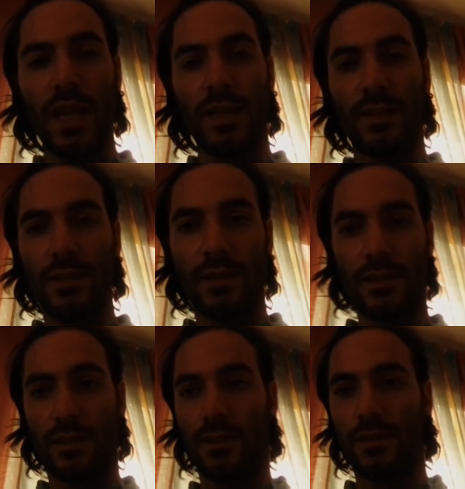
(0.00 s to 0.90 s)
And
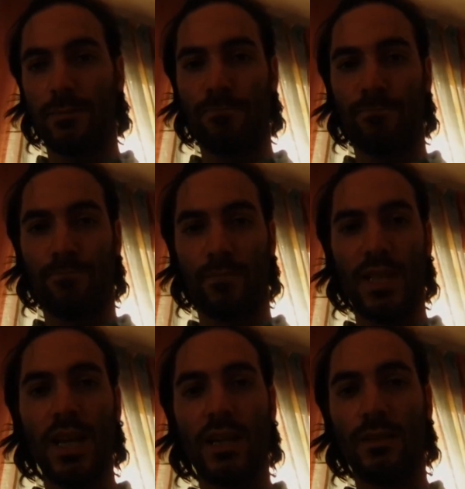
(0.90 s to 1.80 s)

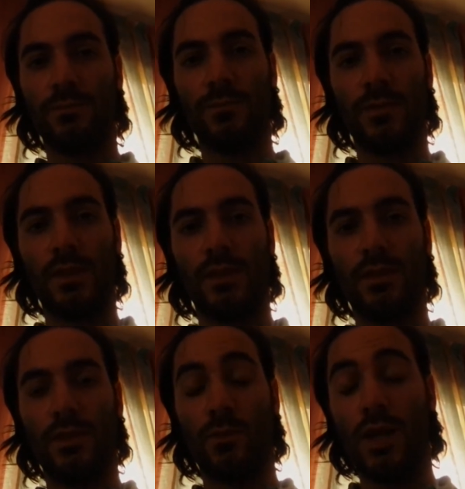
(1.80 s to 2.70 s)
they are
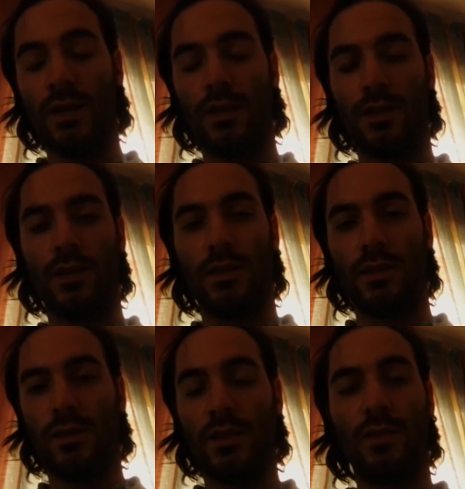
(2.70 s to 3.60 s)
31
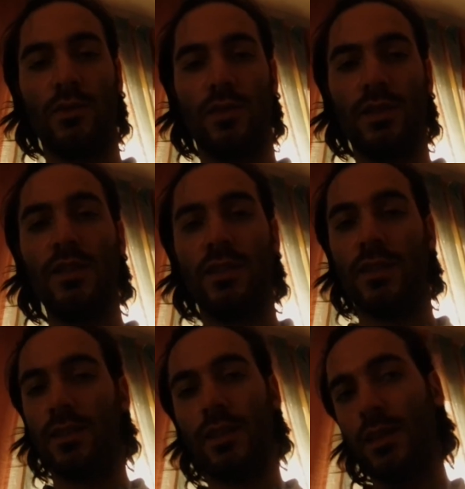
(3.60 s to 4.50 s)
Celsius degrees
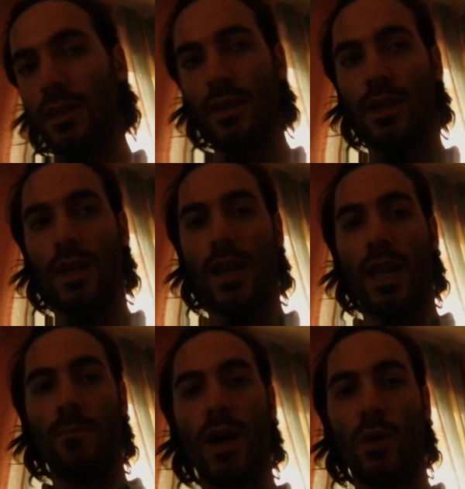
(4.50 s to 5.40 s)
and
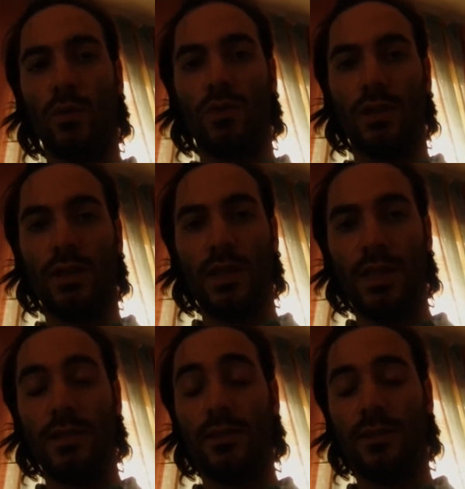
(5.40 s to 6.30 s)
about
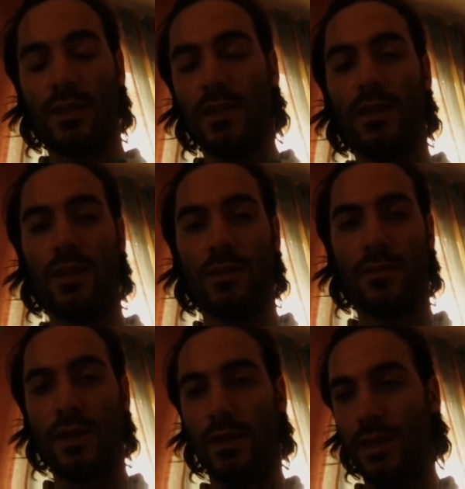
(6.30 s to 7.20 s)
87
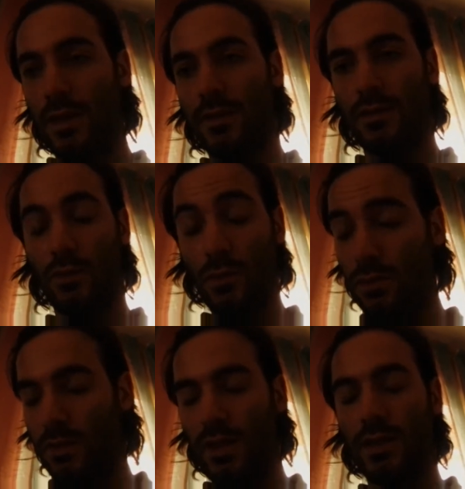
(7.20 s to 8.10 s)
Fahrenheit.
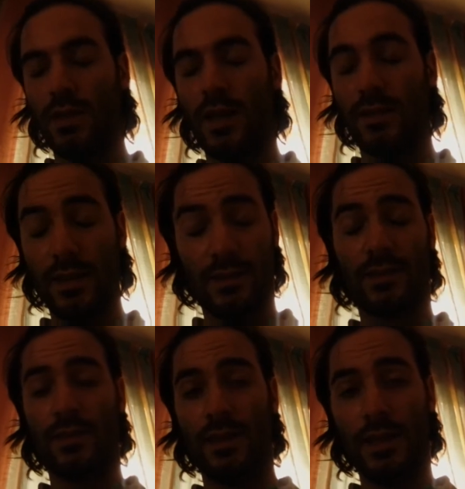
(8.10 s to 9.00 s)
So as
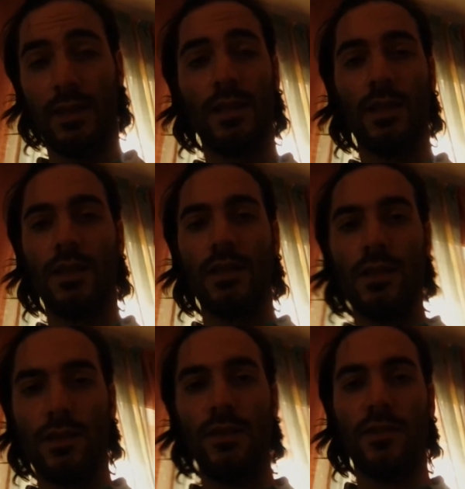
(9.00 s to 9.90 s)
yesterday,
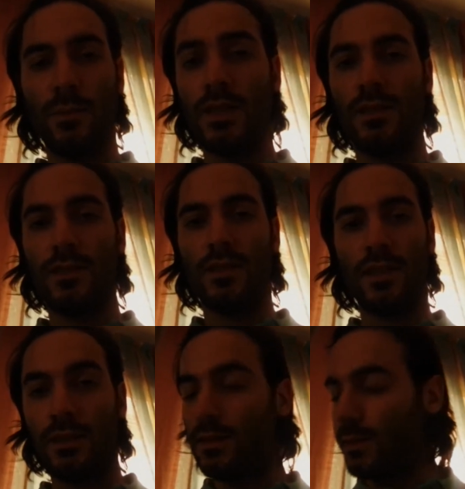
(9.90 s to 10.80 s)
this means
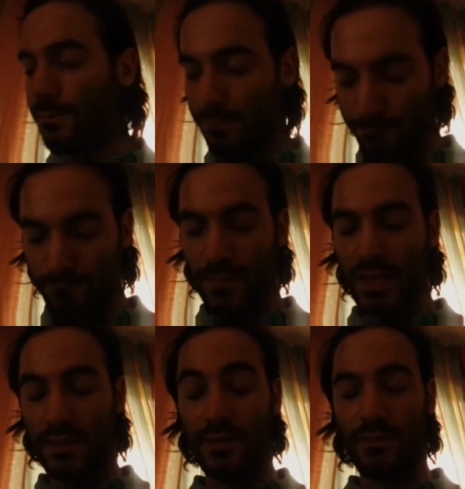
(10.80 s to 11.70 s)
that
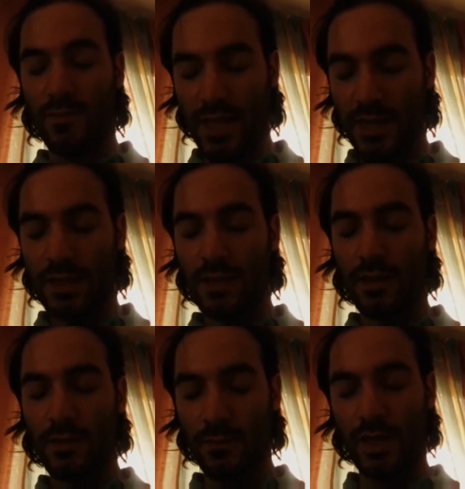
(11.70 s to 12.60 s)
it's a very,
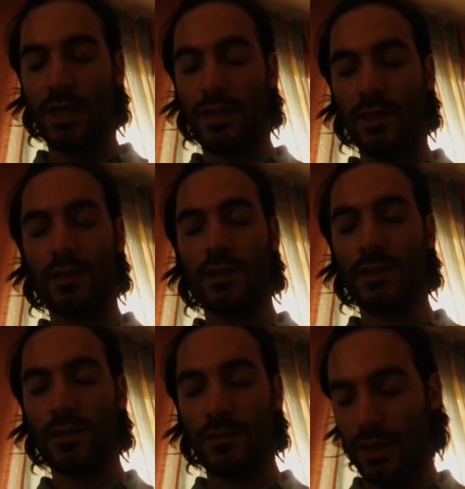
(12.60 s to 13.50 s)
very,
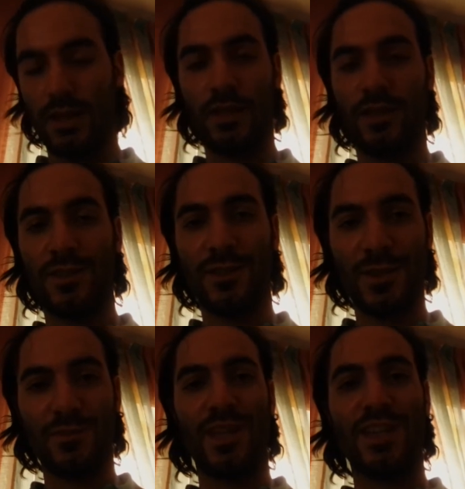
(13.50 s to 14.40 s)
very,
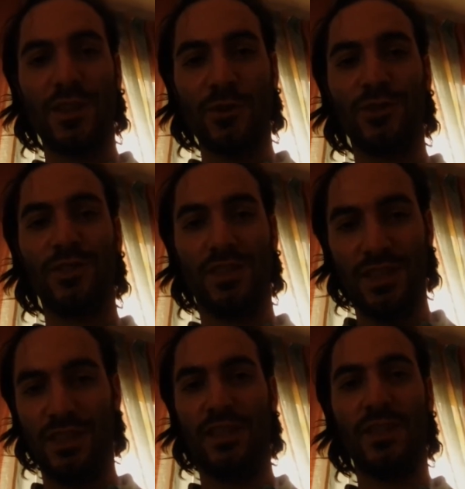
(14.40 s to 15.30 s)
very hot
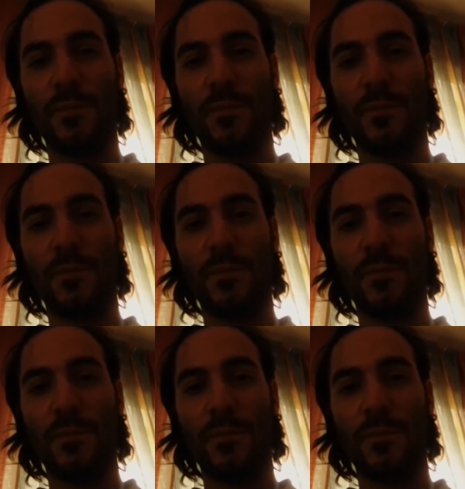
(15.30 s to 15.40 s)
day.